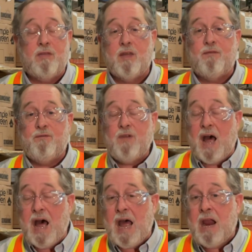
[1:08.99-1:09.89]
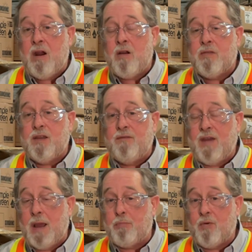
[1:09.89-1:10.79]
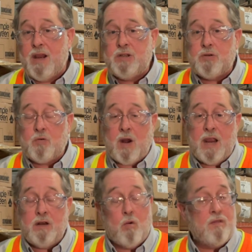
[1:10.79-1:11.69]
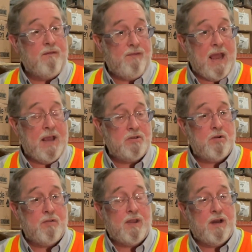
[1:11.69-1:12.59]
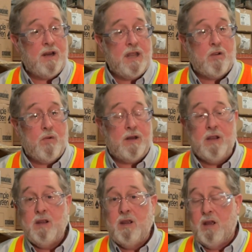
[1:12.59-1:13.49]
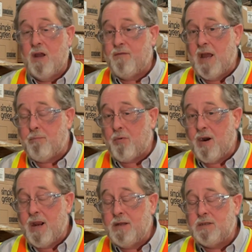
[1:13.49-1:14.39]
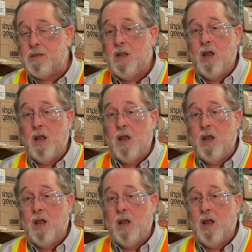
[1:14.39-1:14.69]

the higher the evaporation rate or the faster that a liquid evaporates,